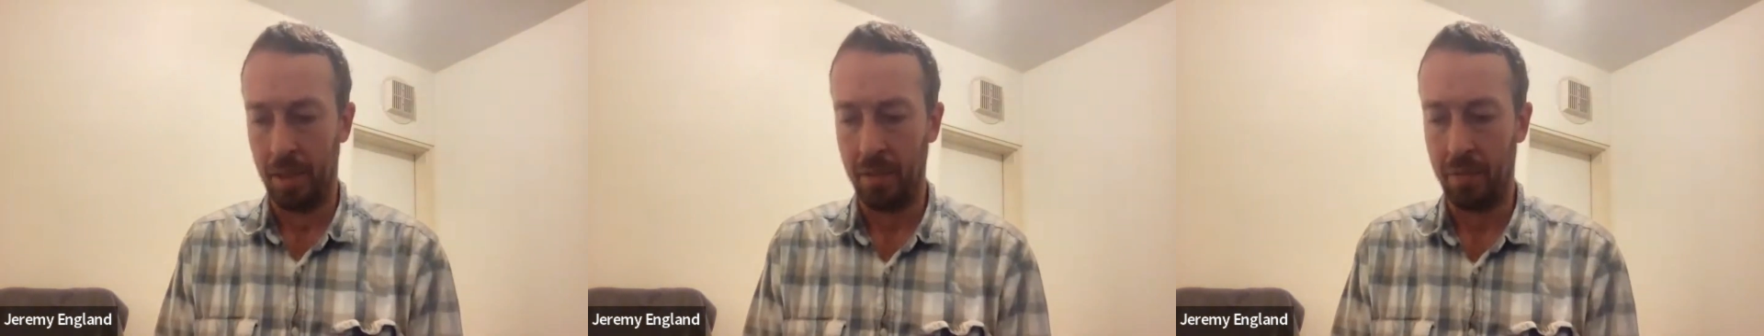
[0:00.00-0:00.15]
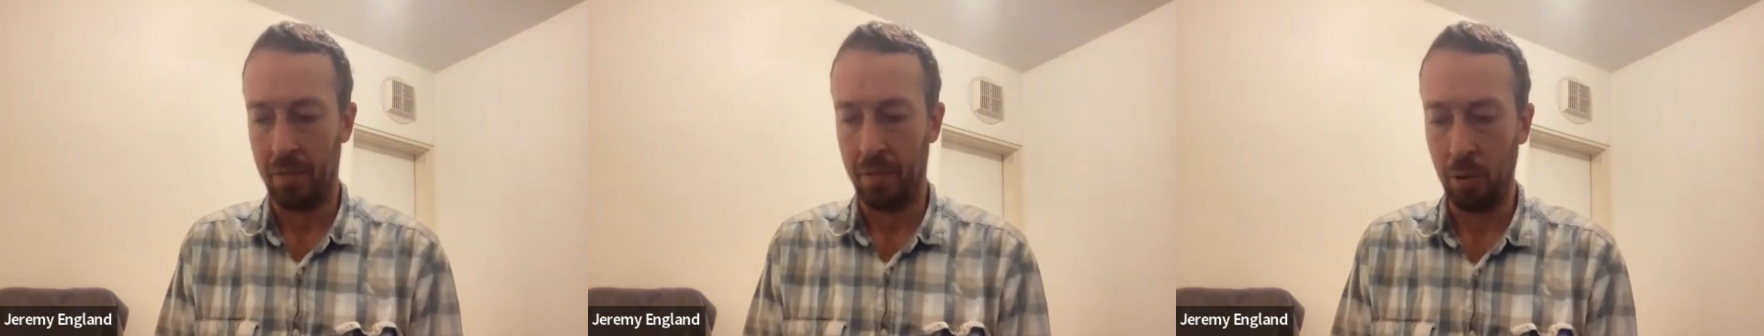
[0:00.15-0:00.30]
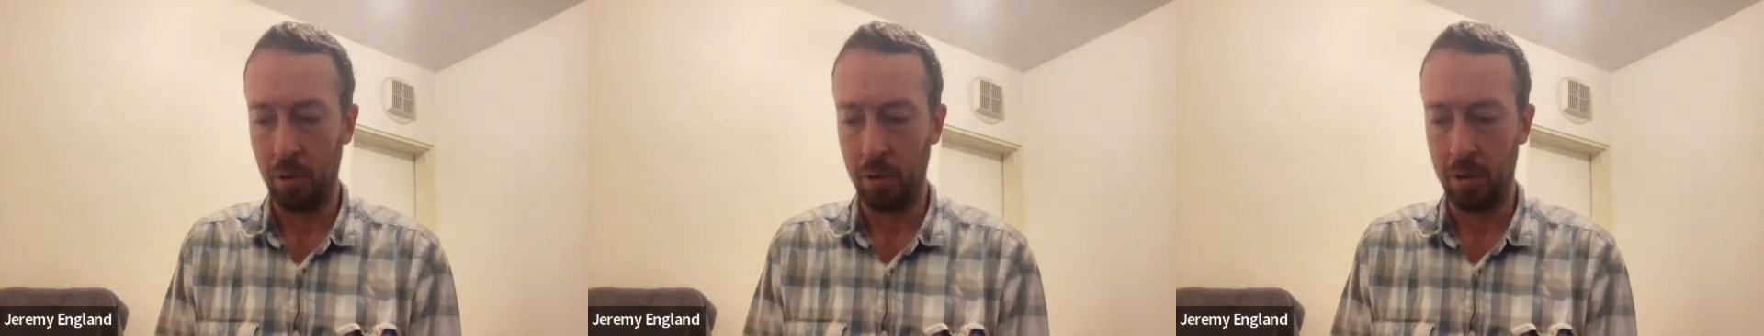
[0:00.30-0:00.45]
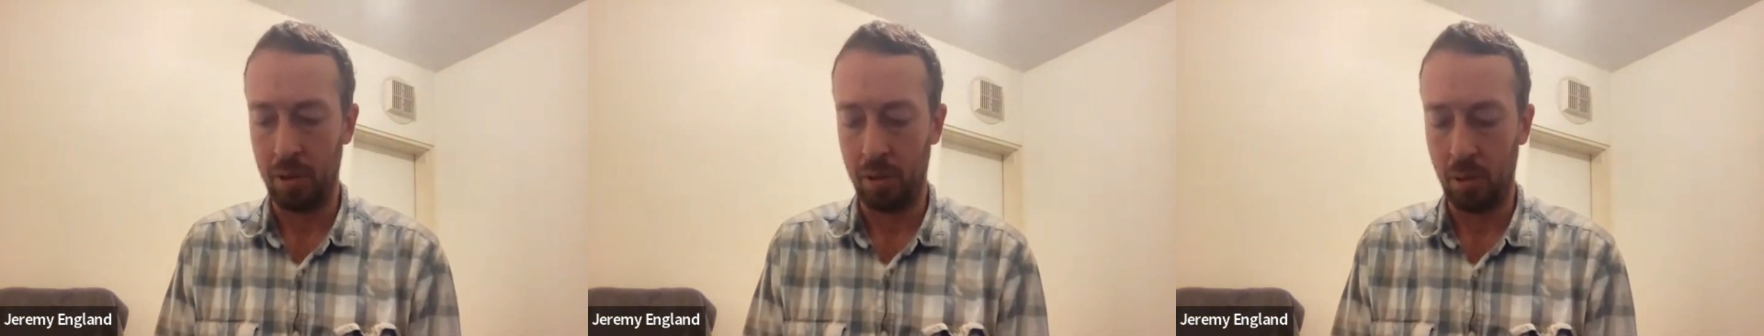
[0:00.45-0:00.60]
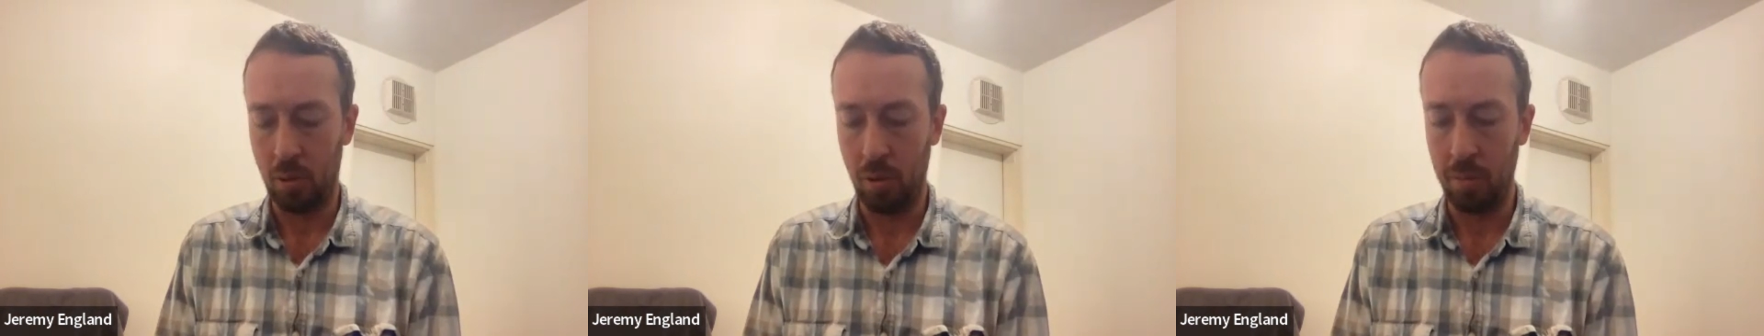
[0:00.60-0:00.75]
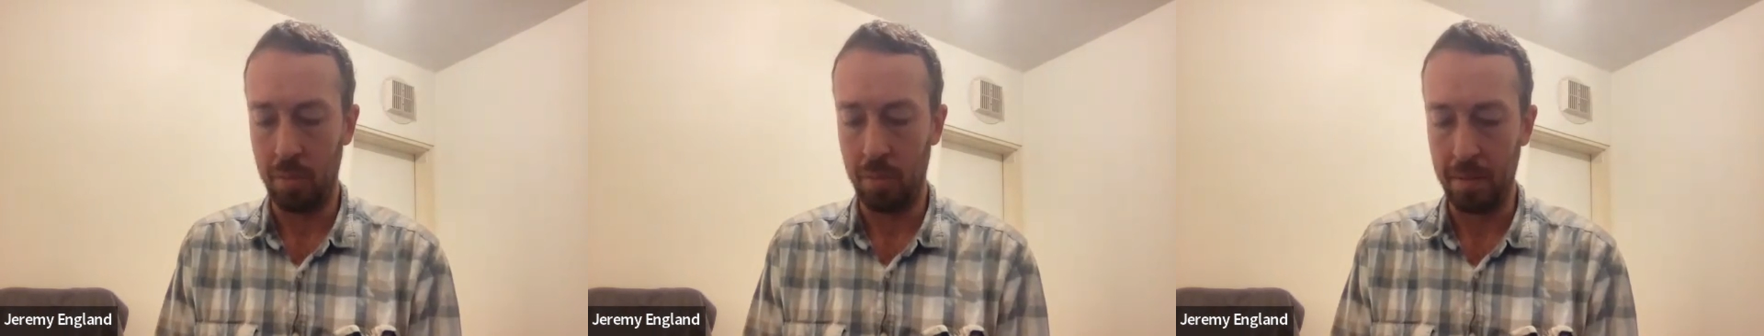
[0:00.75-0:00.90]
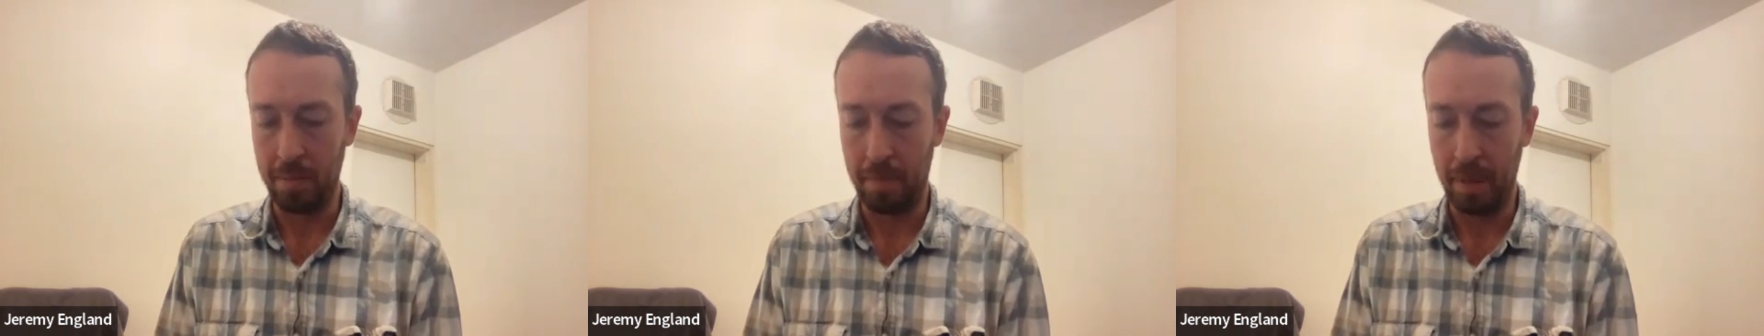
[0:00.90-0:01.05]
the first
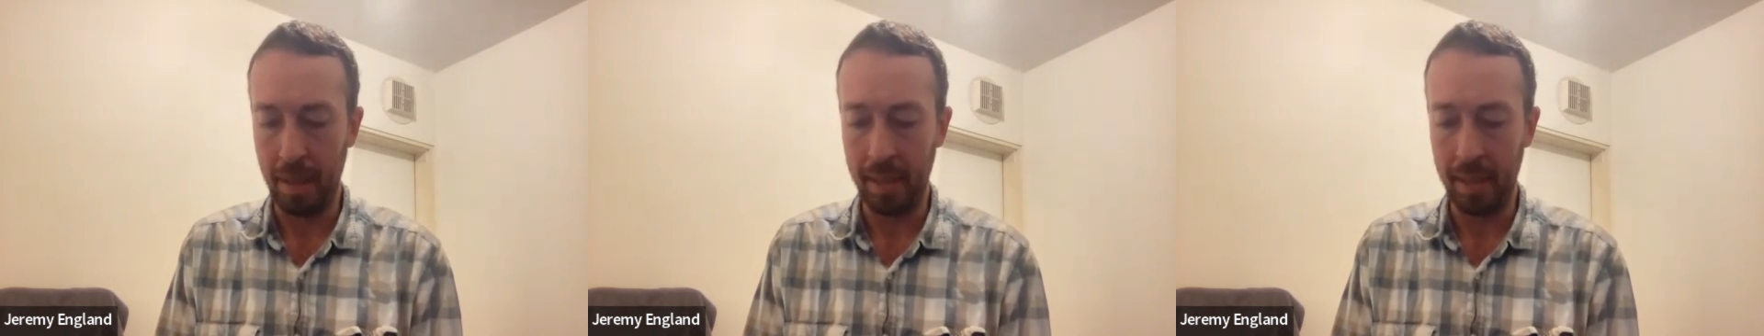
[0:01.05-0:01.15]
Korban